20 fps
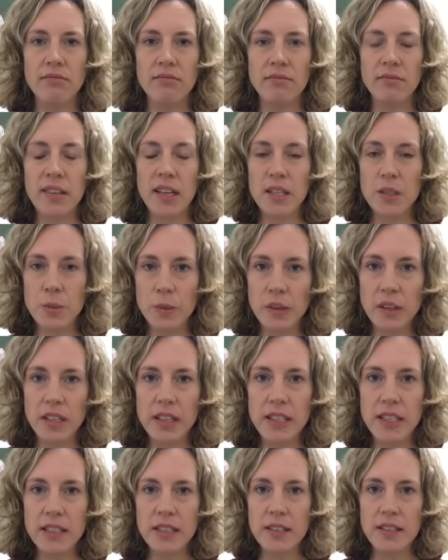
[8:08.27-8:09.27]
That's what it
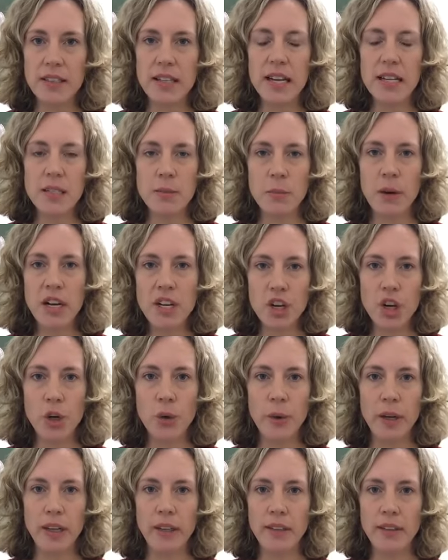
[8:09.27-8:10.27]
is. That's my
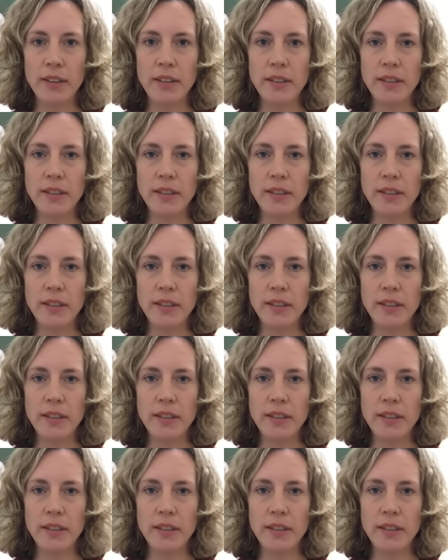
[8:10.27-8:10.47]
knowing.